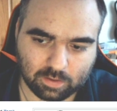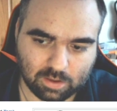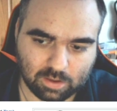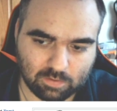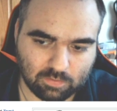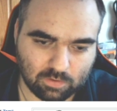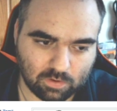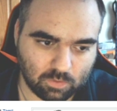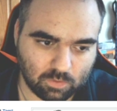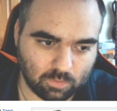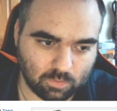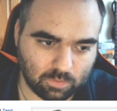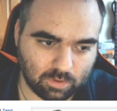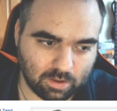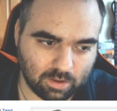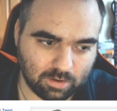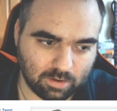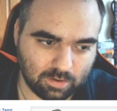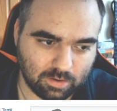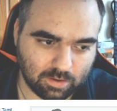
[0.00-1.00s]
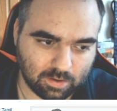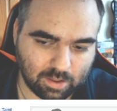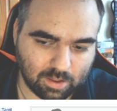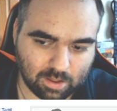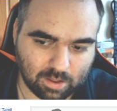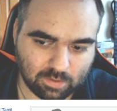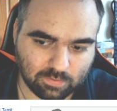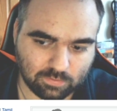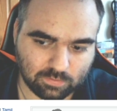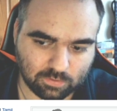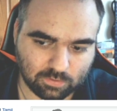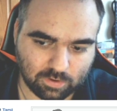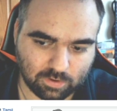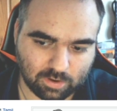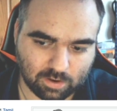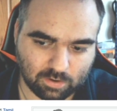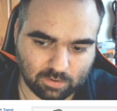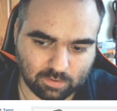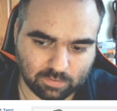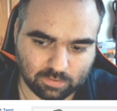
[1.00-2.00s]
even though India has certain
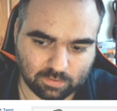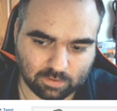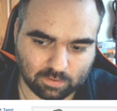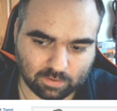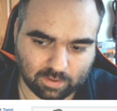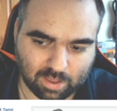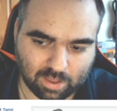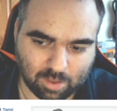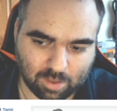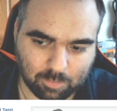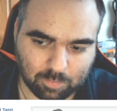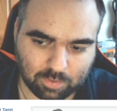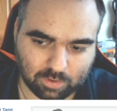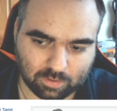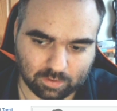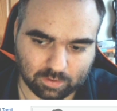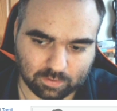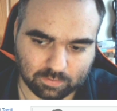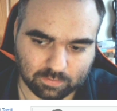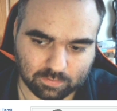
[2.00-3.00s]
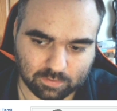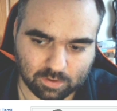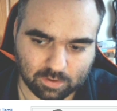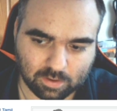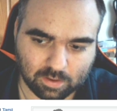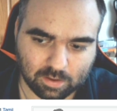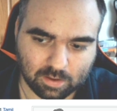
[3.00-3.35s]
areas that are capitalist,